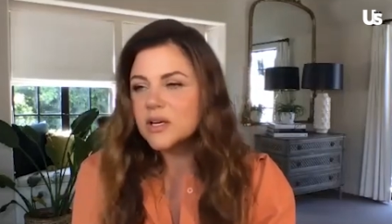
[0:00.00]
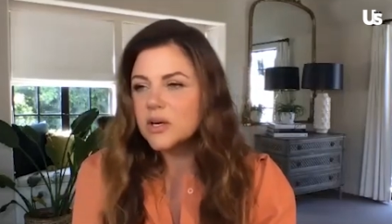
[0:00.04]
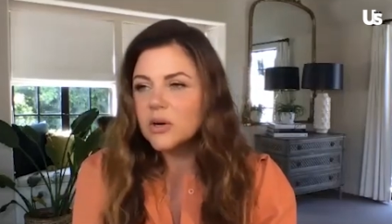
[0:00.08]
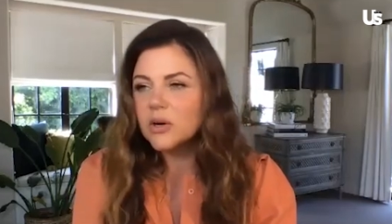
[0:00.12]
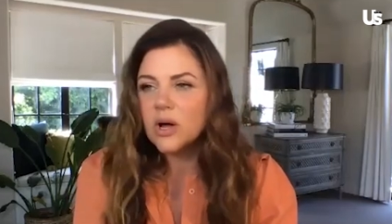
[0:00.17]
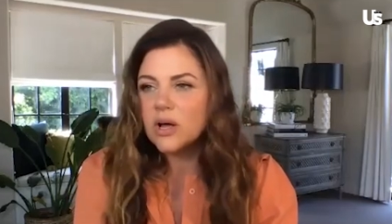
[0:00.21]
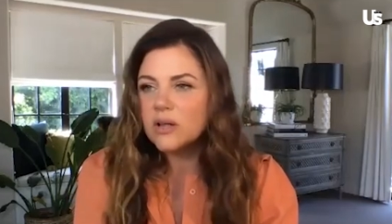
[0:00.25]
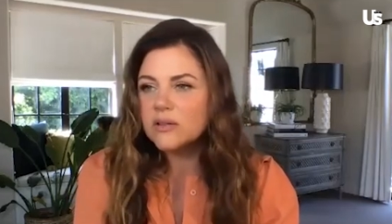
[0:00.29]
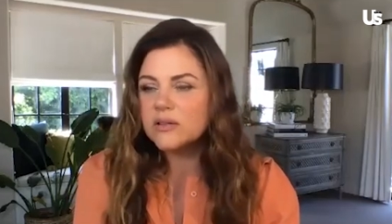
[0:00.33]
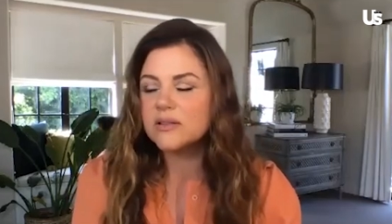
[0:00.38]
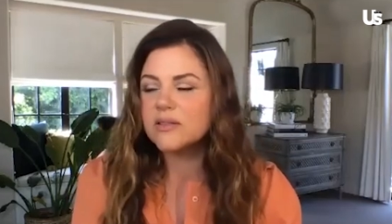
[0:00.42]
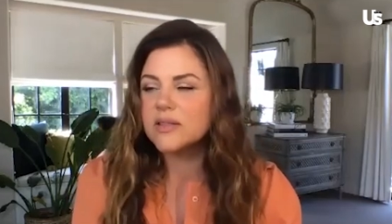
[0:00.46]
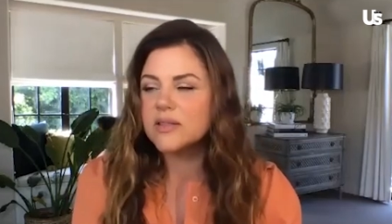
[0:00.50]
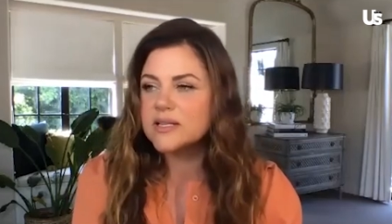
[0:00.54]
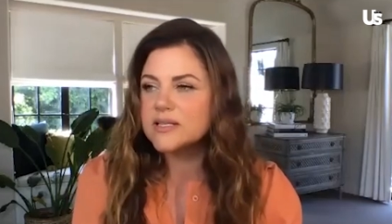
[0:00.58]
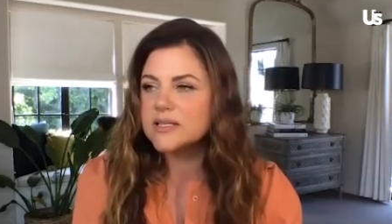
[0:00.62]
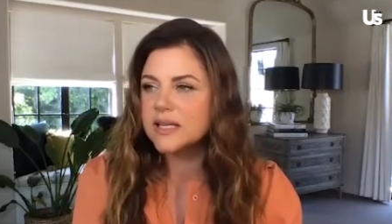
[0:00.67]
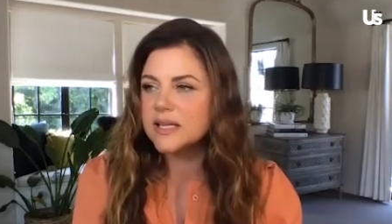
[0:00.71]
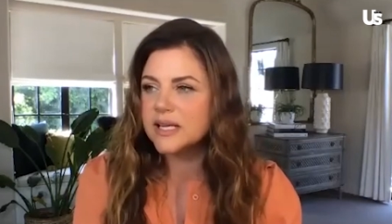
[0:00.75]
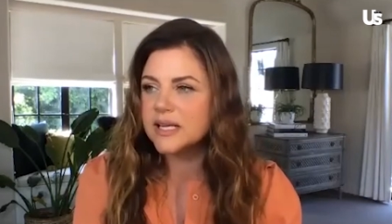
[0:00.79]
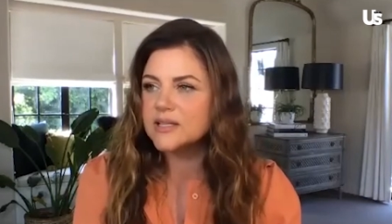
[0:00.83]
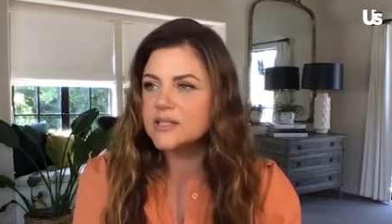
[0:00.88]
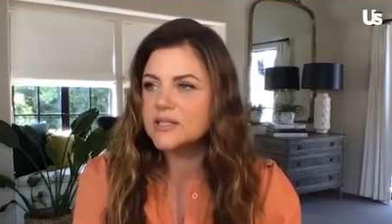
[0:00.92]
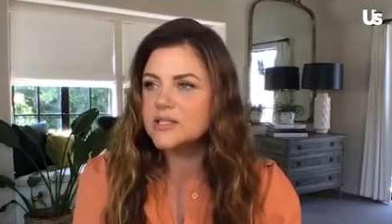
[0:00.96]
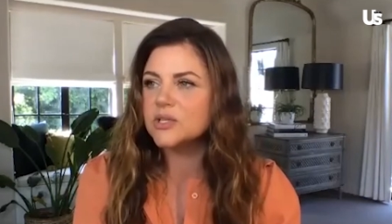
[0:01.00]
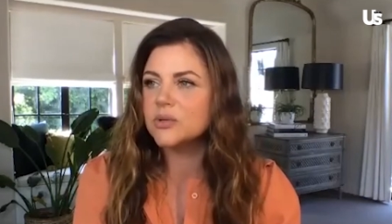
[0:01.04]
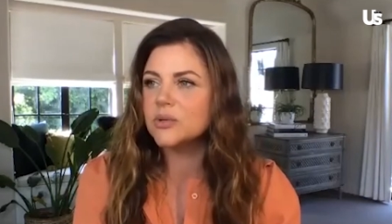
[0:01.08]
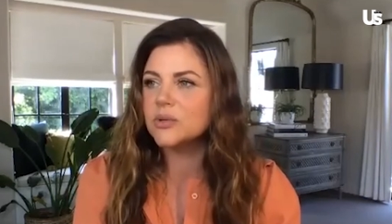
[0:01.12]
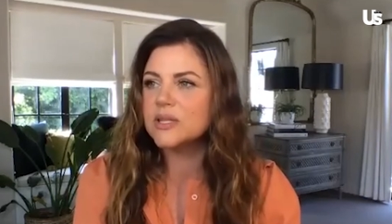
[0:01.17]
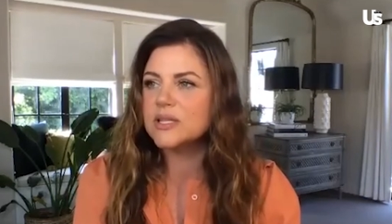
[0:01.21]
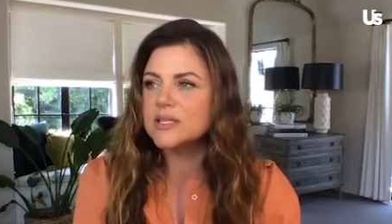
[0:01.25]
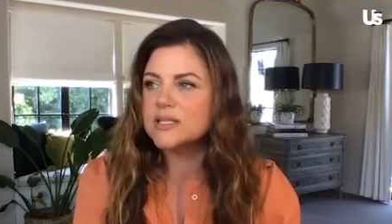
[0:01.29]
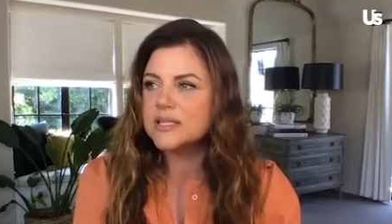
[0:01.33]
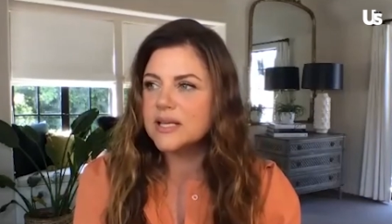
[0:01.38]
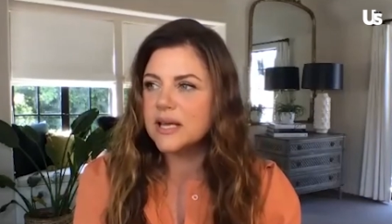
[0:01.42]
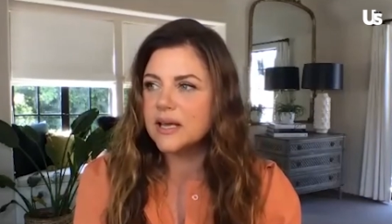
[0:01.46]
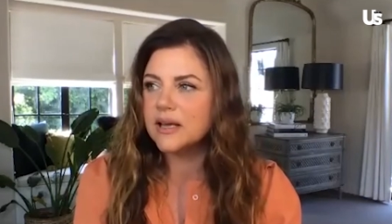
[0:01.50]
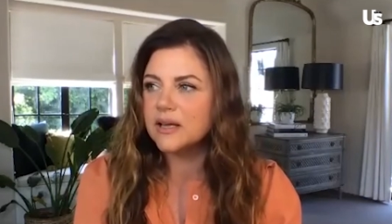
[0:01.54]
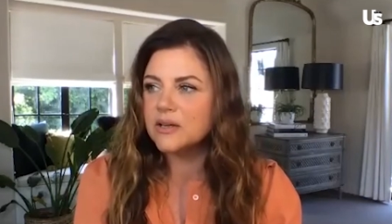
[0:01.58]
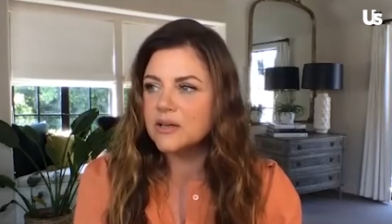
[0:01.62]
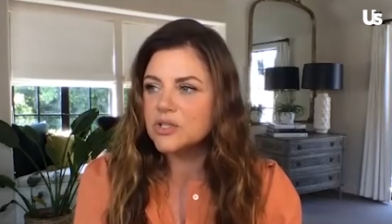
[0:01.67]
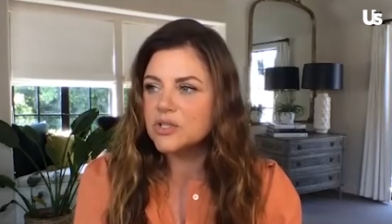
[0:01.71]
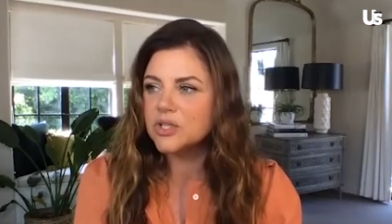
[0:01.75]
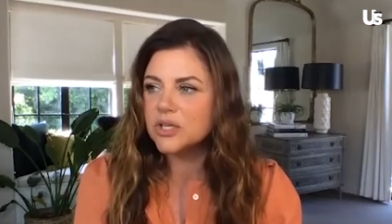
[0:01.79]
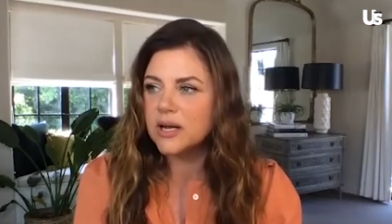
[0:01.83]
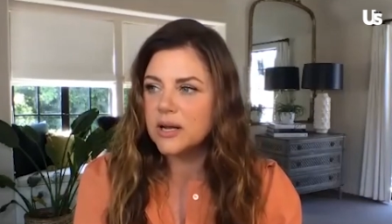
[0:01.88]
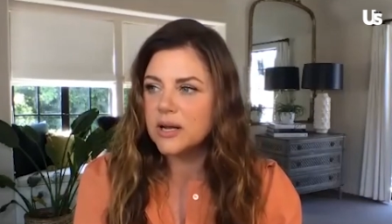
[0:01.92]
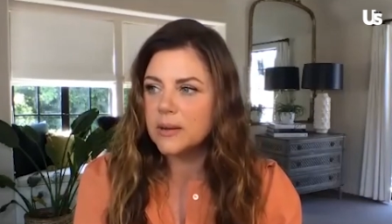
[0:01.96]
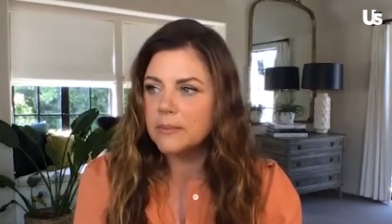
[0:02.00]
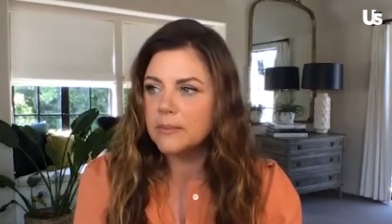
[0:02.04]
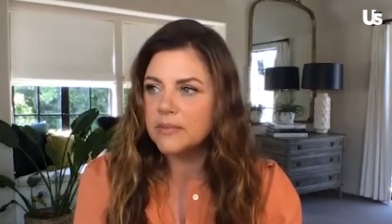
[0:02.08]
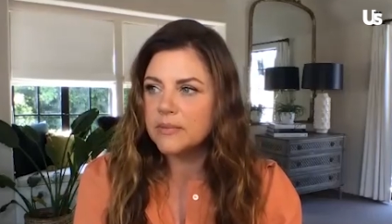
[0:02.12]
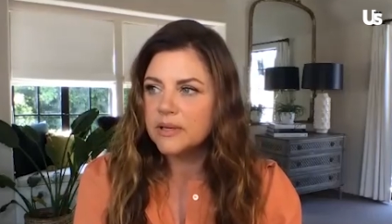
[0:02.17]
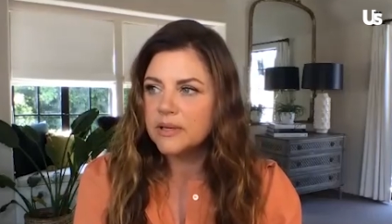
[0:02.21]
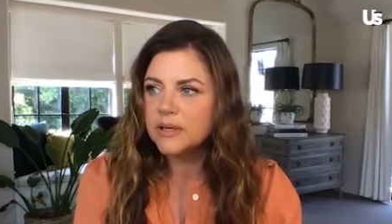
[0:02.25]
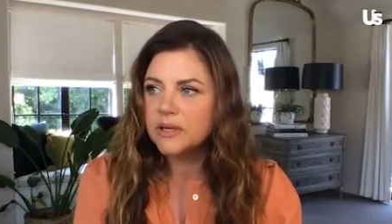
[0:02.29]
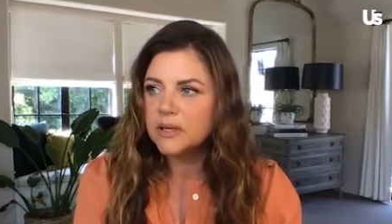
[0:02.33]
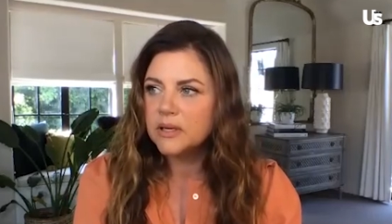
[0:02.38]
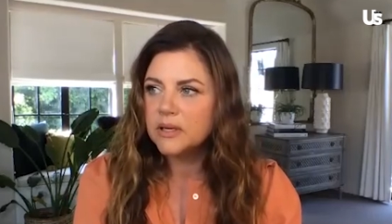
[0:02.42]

you know, all the things that kids do at this age. Um,